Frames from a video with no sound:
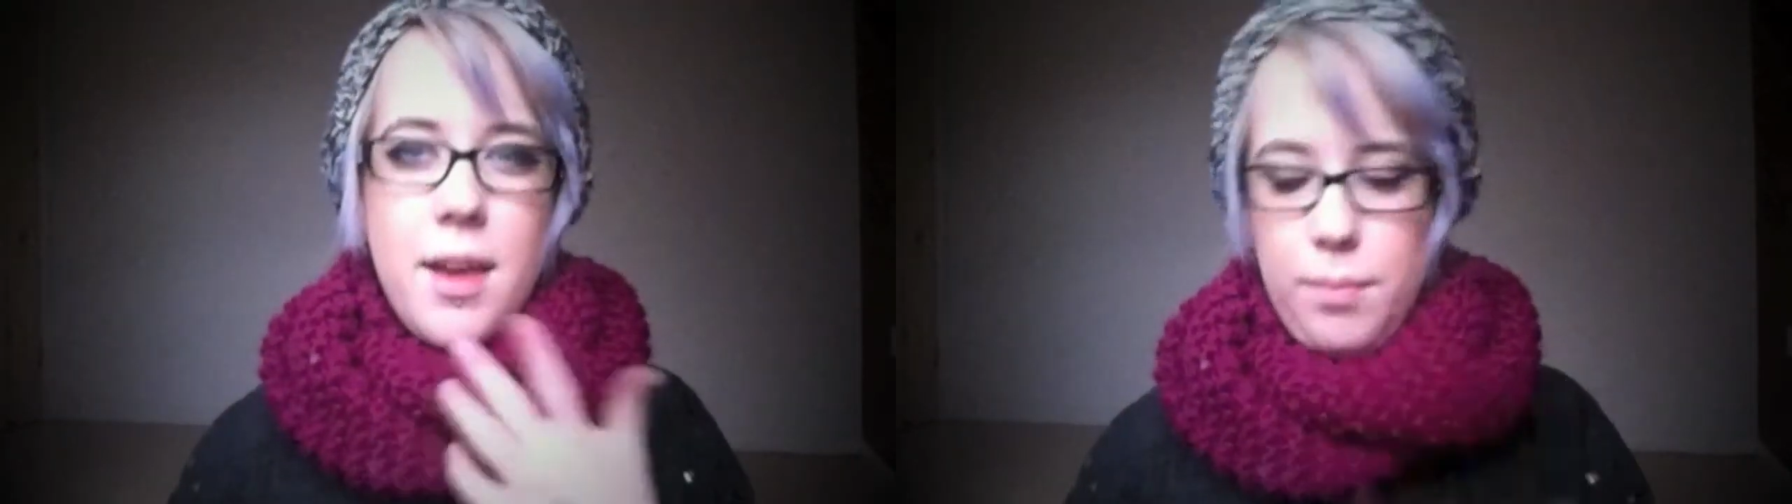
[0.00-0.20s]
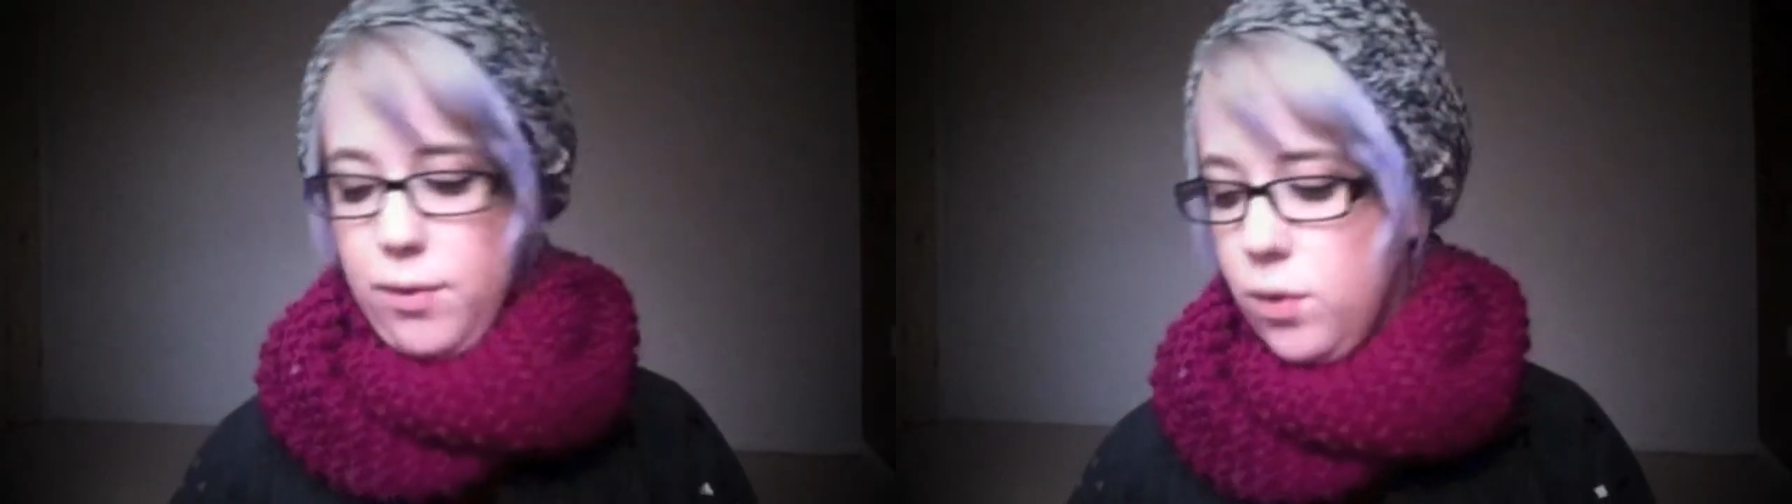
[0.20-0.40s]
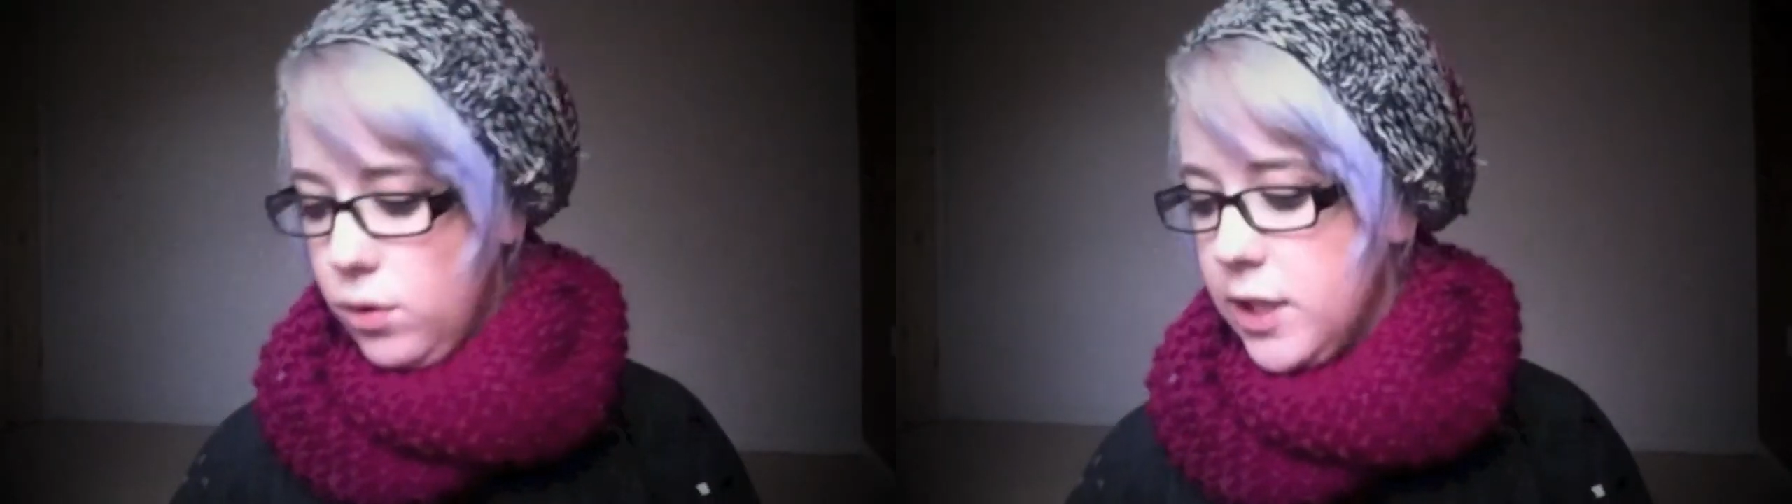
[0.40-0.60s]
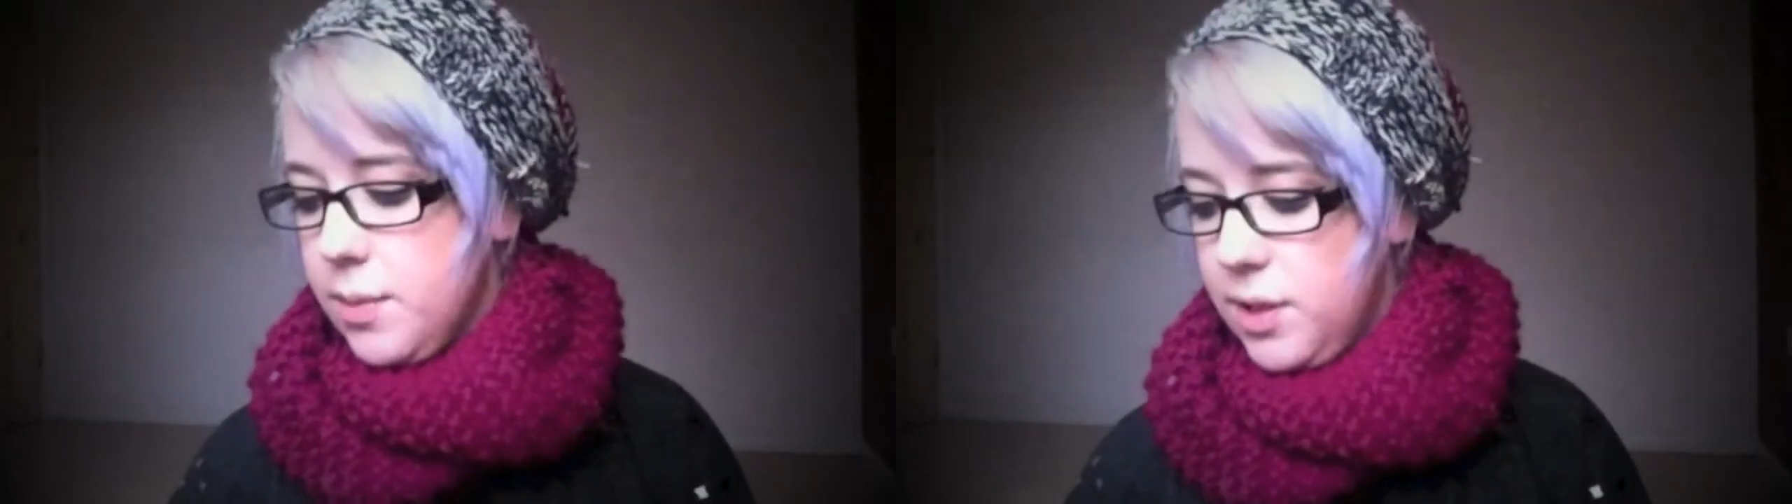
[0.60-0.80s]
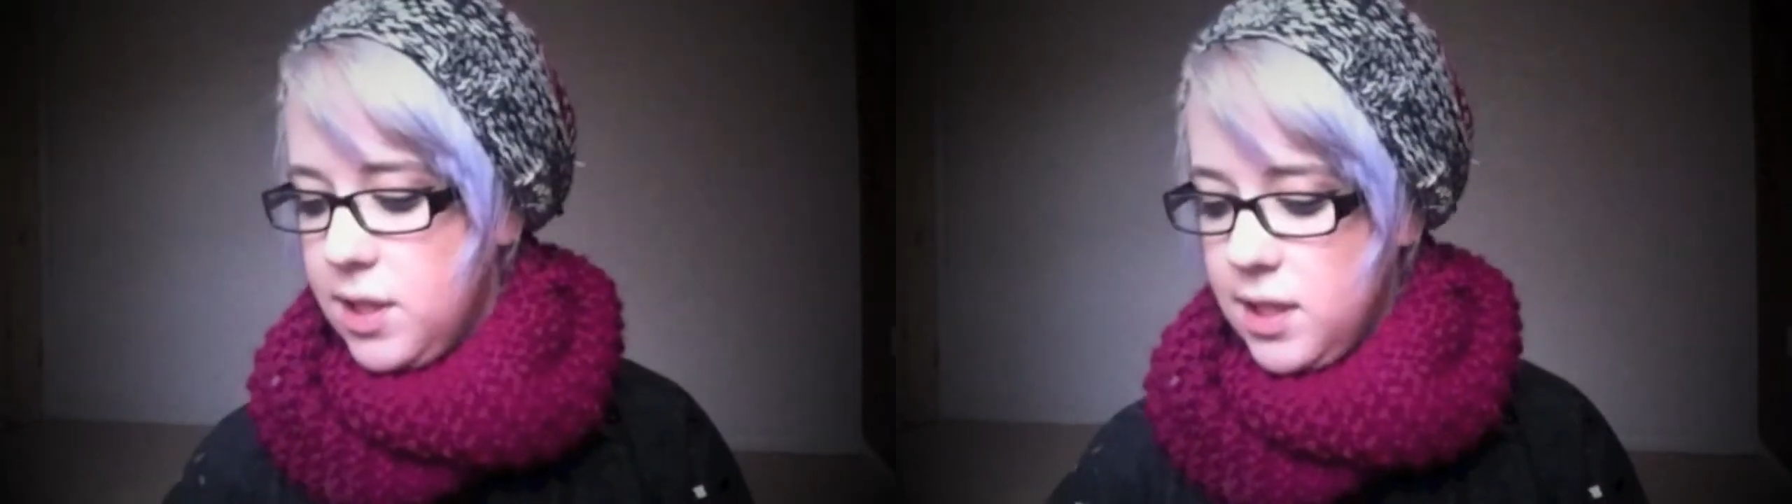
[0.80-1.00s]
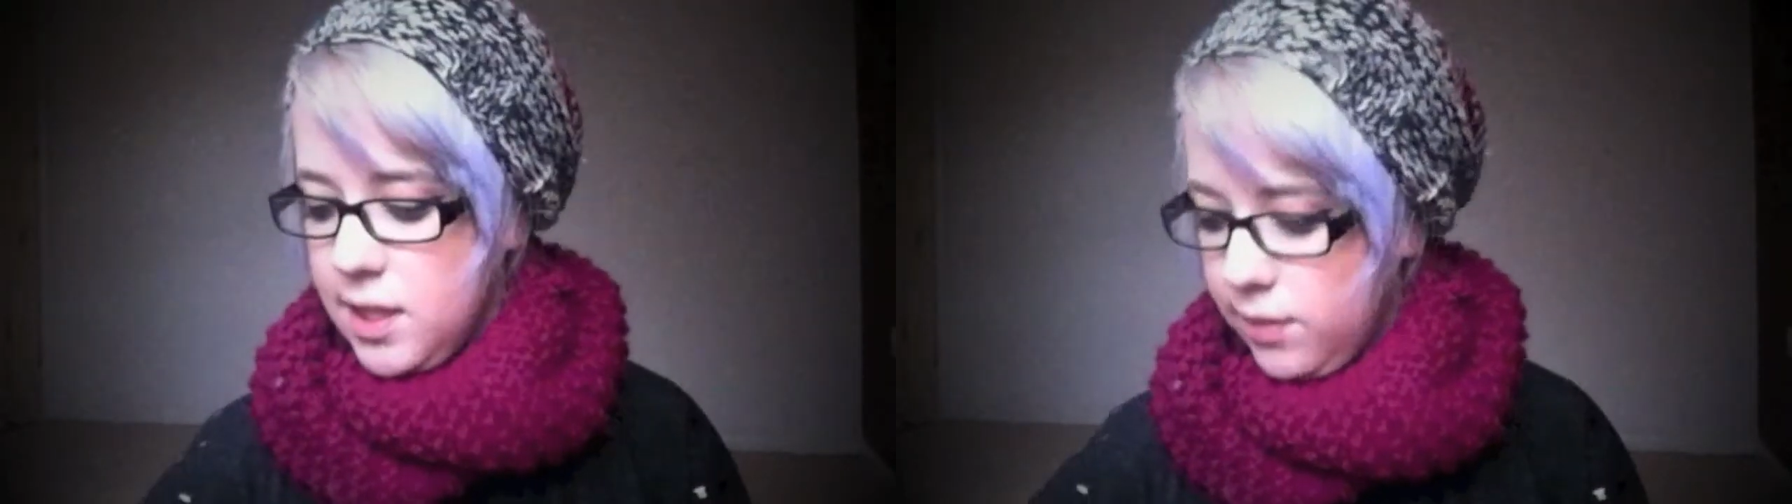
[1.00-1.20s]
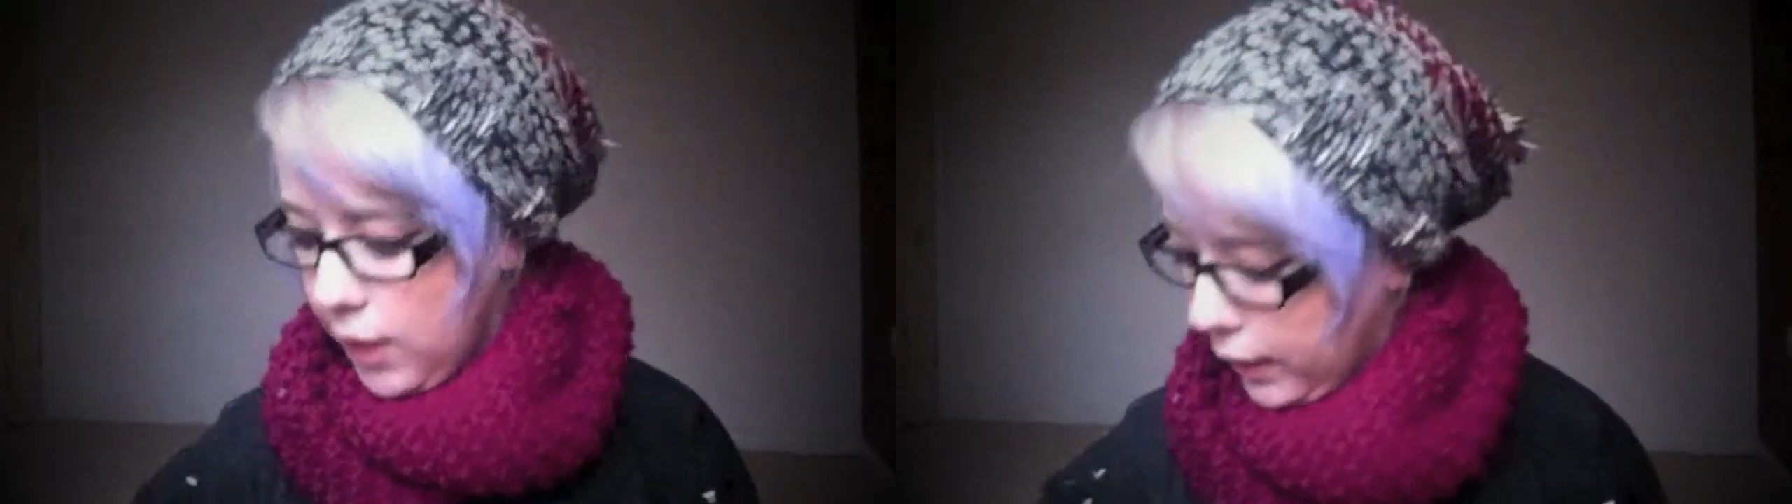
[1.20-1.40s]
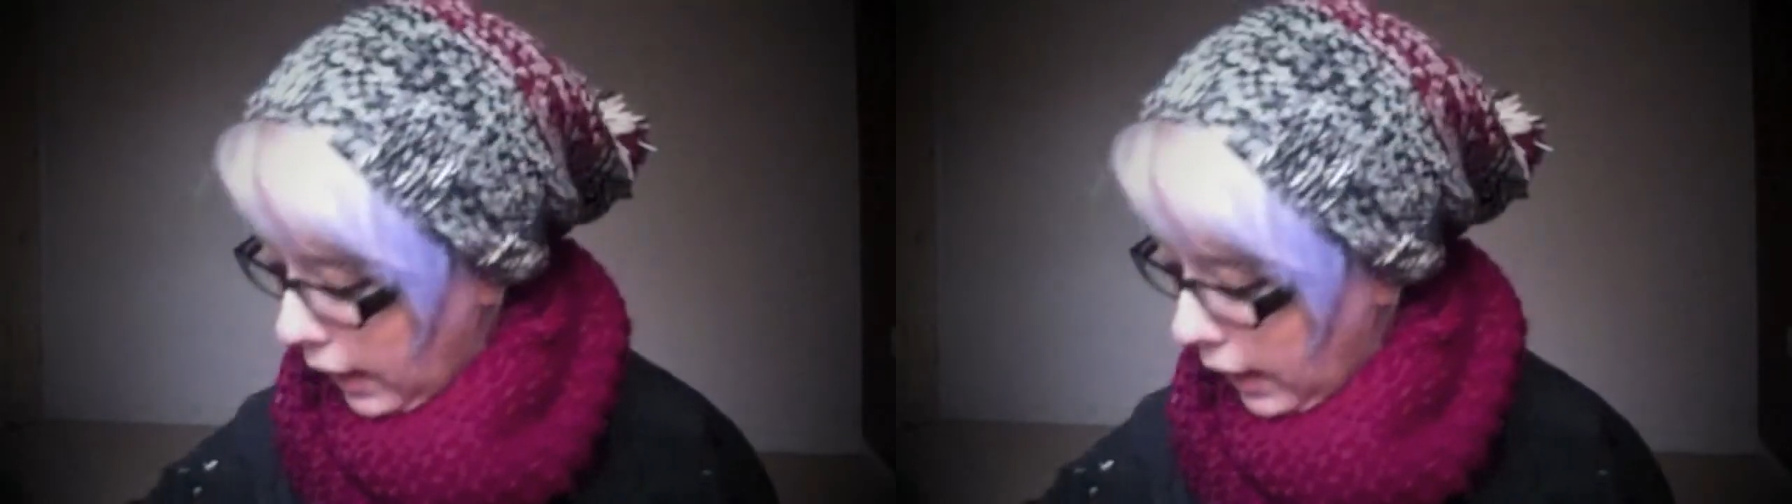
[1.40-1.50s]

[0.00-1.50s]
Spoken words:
and before Christmas and stuff like